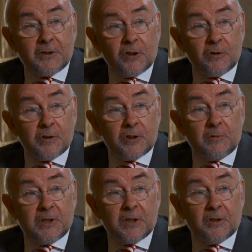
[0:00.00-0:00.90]
talking
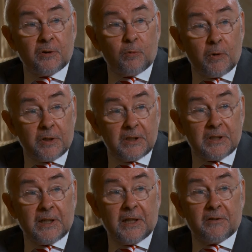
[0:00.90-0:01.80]
to each other, working
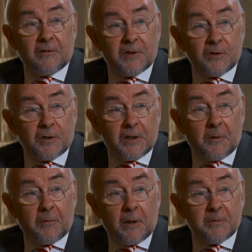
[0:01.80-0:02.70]
together and sorting
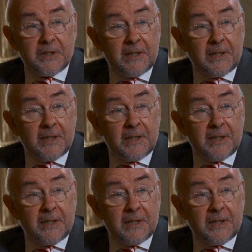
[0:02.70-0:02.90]
out problems.